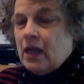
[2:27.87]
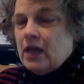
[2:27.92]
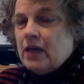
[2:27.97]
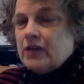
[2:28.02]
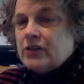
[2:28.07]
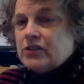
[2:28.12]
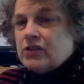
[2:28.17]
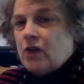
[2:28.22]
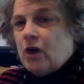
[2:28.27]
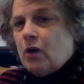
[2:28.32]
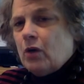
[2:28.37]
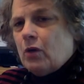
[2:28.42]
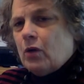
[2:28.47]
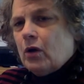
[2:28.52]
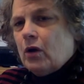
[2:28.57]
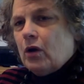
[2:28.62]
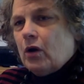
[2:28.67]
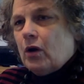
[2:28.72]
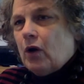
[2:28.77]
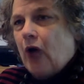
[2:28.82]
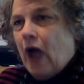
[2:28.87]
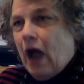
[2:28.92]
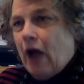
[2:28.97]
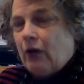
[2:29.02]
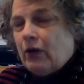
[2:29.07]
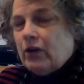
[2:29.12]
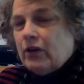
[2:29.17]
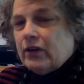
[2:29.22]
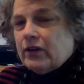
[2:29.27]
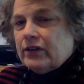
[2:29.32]
So how are
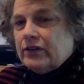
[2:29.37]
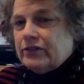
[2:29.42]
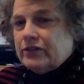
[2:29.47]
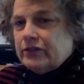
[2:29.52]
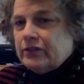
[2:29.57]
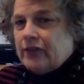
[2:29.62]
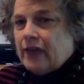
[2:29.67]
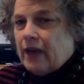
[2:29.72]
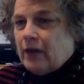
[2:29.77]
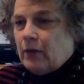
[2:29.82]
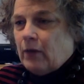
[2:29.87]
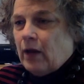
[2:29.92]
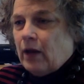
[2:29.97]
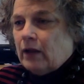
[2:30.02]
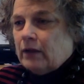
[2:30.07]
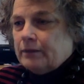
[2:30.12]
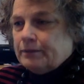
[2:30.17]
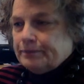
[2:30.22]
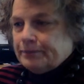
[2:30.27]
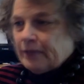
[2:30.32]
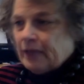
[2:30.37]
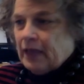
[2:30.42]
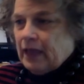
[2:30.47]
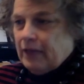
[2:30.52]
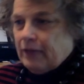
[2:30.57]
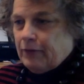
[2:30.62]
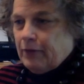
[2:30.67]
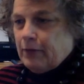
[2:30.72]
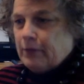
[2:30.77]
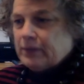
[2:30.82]
you going to do that? Well,
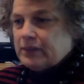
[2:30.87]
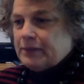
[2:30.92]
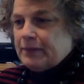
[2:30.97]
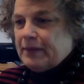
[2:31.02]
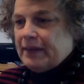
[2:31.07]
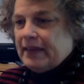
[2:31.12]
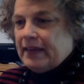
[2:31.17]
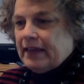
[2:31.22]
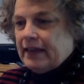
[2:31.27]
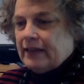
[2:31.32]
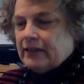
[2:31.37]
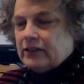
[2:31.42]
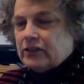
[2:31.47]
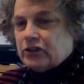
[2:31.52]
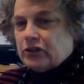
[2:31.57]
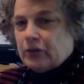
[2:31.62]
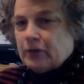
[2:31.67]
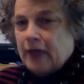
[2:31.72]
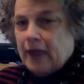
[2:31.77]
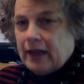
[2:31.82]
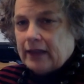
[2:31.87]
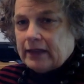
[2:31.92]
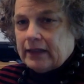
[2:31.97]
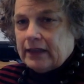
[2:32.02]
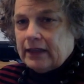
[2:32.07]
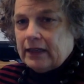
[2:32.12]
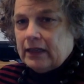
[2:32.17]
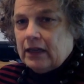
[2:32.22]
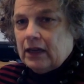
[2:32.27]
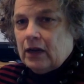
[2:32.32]
if we were speaking English
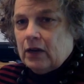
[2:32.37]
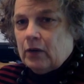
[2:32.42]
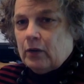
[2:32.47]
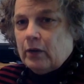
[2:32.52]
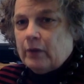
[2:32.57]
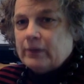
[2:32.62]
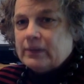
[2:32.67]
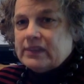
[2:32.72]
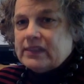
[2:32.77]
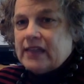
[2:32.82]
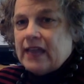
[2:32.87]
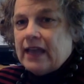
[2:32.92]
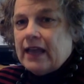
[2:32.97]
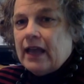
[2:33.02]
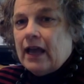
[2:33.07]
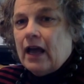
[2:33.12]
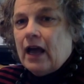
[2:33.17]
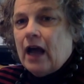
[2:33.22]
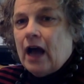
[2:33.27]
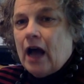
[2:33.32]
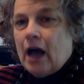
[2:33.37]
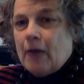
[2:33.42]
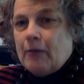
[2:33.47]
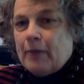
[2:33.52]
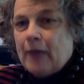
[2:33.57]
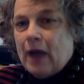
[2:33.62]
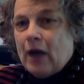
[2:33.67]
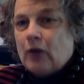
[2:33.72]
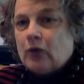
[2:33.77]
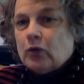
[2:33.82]
correctly, we would say,
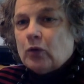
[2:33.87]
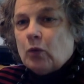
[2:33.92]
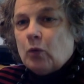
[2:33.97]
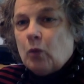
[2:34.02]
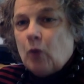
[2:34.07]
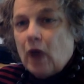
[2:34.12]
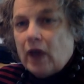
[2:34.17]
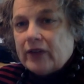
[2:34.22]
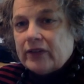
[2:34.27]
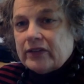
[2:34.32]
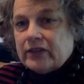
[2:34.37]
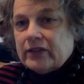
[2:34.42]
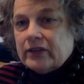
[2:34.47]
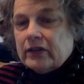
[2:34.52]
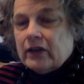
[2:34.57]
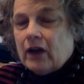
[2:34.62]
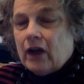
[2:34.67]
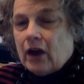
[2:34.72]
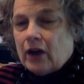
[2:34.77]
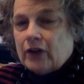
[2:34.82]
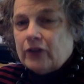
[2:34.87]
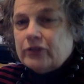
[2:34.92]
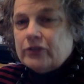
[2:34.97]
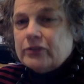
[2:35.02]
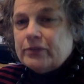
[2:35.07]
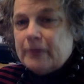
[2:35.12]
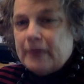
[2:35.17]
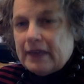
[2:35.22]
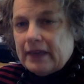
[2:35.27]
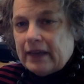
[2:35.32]
about what are you
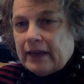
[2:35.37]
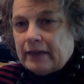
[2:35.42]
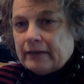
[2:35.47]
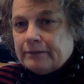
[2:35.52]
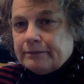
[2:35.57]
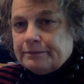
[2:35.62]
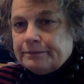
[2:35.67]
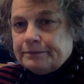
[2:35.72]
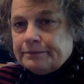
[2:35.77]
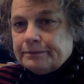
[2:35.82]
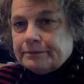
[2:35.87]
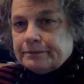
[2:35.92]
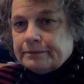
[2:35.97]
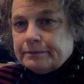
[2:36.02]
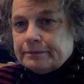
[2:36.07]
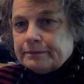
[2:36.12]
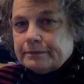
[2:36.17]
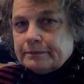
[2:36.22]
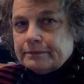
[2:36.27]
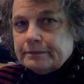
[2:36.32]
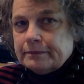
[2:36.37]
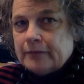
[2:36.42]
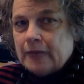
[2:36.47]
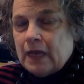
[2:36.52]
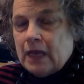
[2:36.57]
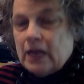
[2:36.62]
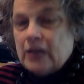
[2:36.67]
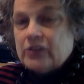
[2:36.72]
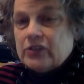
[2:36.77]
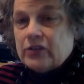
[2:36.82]
speaking?
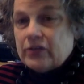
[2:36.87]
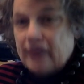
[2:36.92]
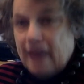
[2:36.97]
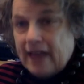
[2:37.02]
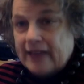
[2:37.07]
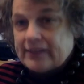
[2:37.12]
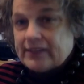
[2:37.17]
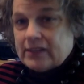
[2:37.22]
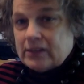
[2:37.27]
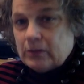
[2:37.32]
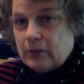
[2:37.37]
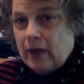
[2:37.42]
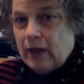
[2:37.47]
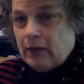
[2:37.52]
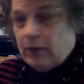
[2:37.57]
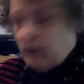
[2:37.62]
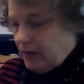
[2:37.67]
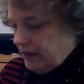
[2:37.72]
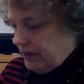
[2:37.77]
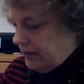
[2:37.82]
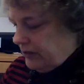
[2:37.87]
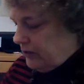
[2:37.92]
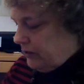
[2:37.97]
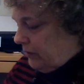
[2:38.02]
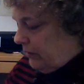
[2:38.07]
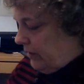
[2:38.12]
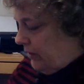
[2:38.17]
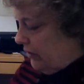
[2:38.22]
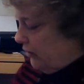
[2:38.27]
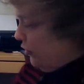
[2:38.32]
So that's the way we're going to do it in